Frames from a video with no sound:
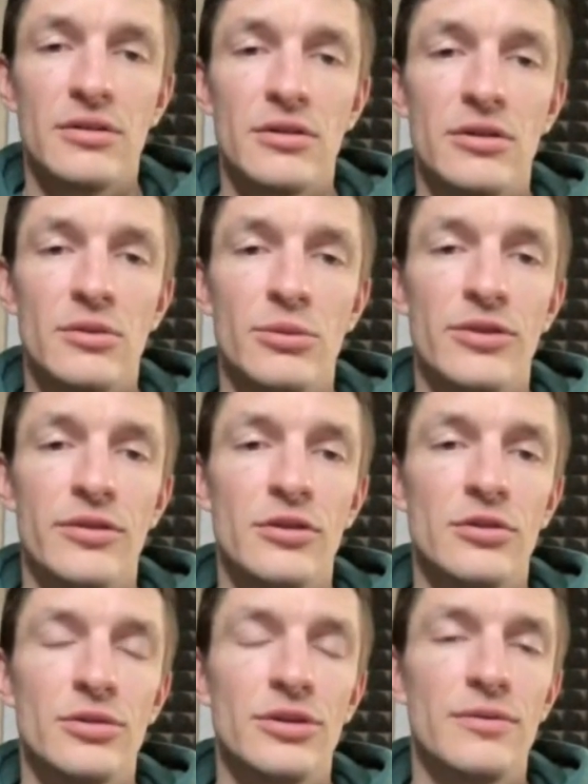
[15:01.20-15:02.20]
a little bit
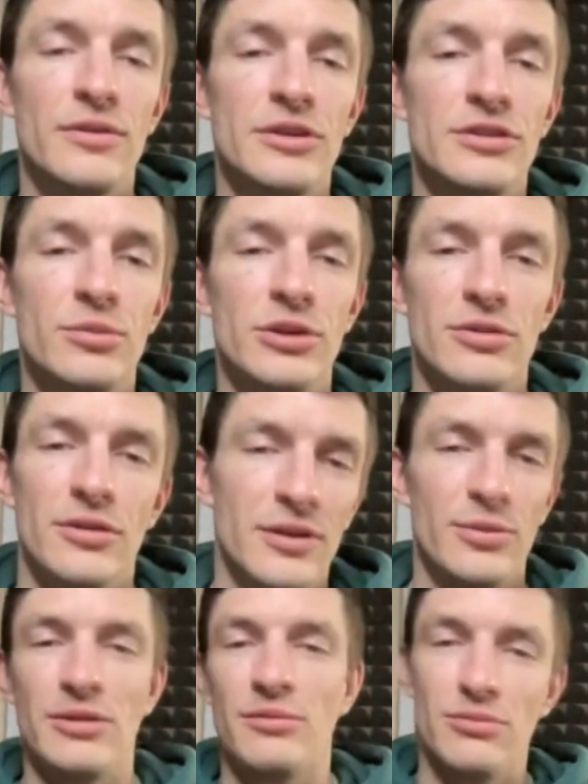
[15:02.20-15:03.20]
security feature, because I
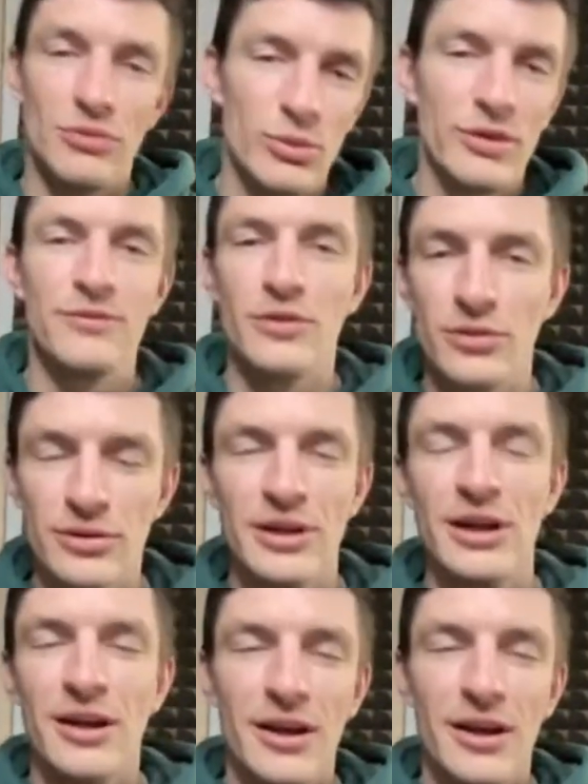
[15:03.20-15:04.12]
mean, mobile phone,